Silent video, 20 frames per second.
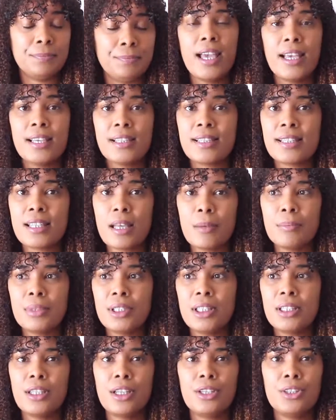As
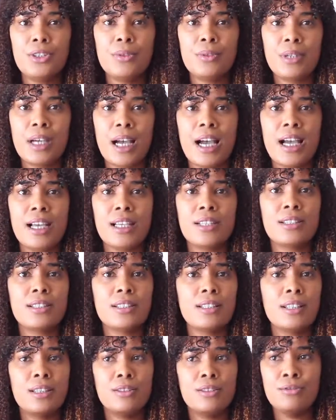somebody that you guys
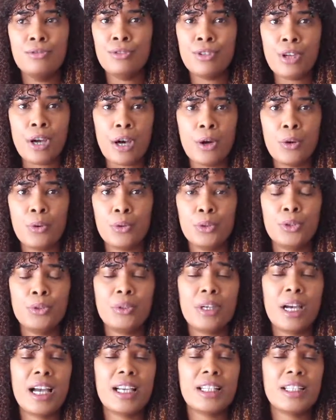no, you
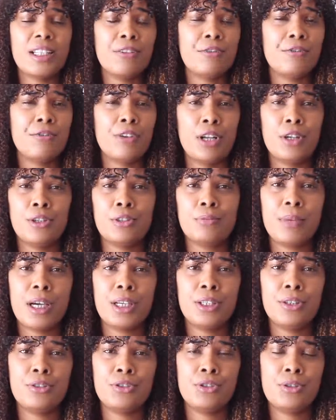guys have followed my
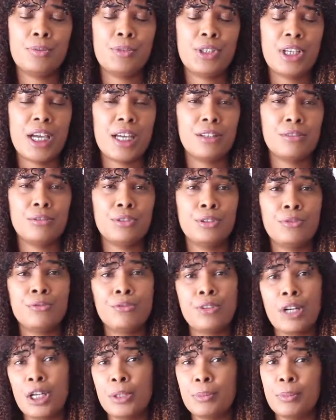YouTube channel, you
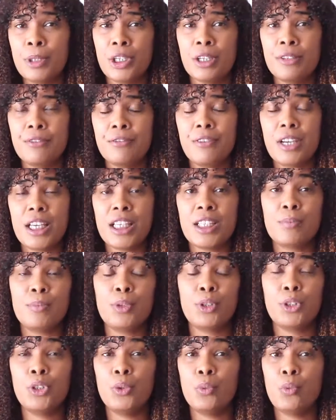follow me on
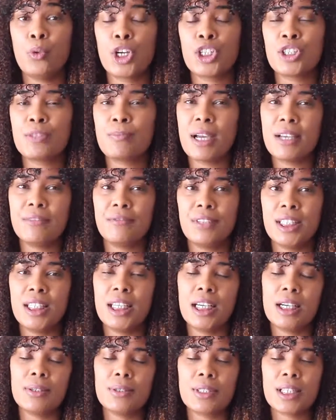Facebook, you watch my
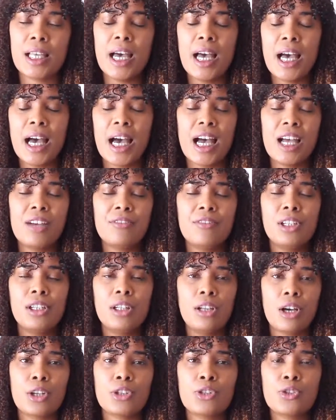videos. I have a
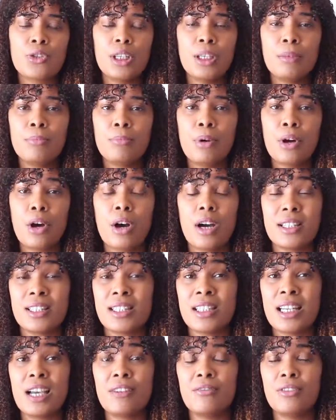lot to impart
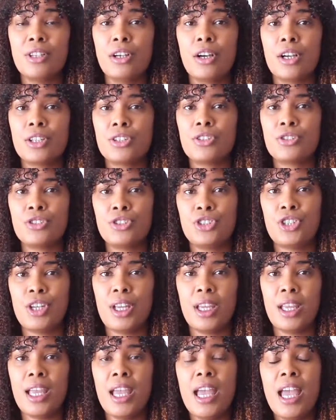and I have a lot to
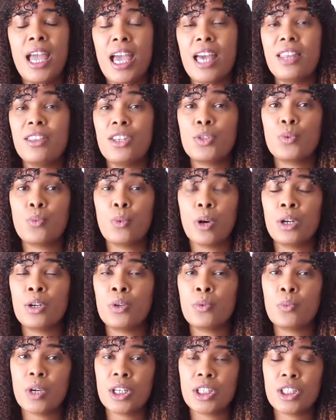share. And these
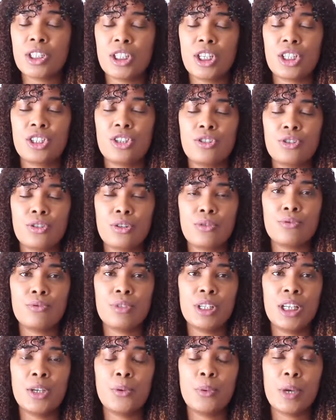one-on-one sessions are
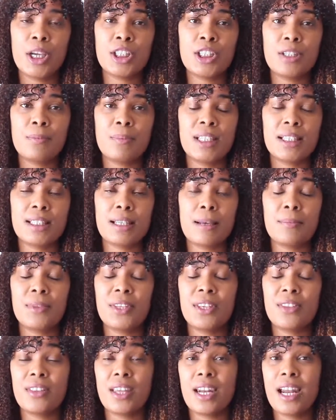really going to be
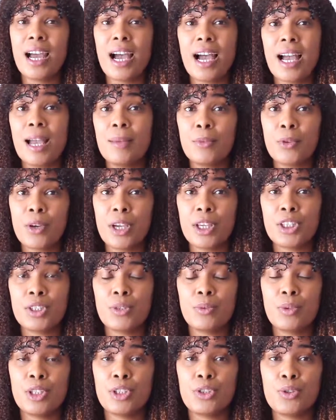something that I'm going
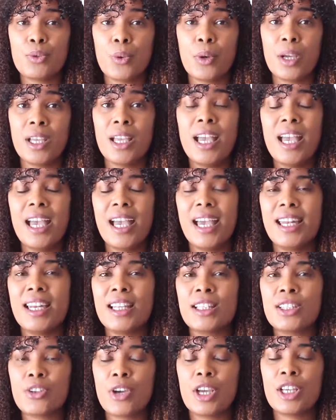to enjoy. And
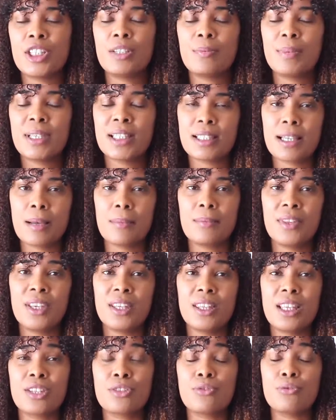it's going to be
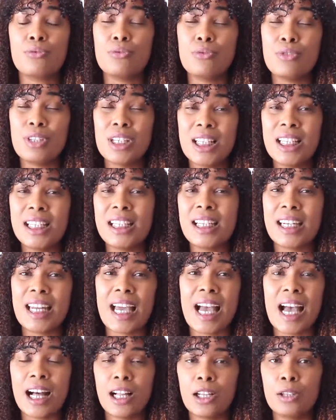something that's really going to
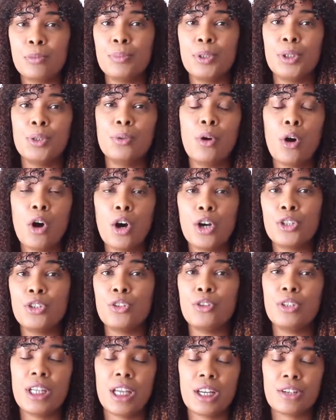help you on
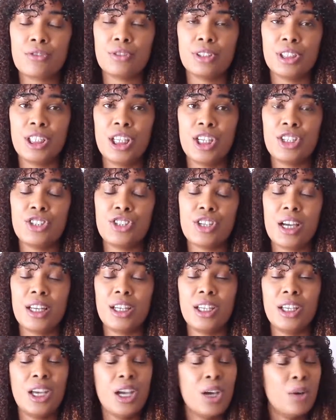your natural hair
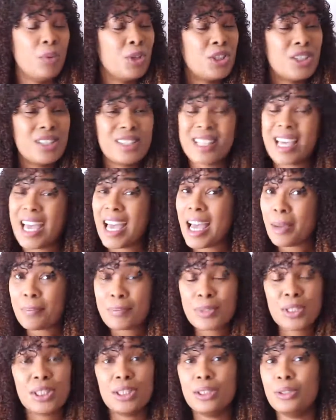journey, which is
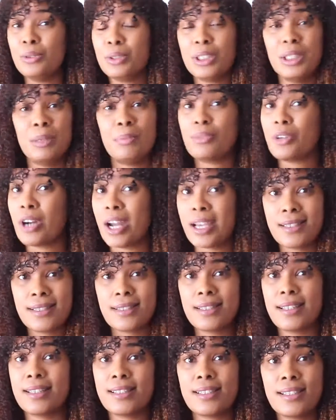absolutely
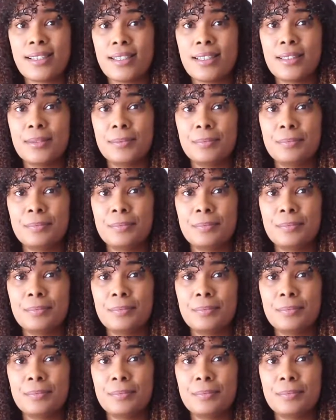priceless.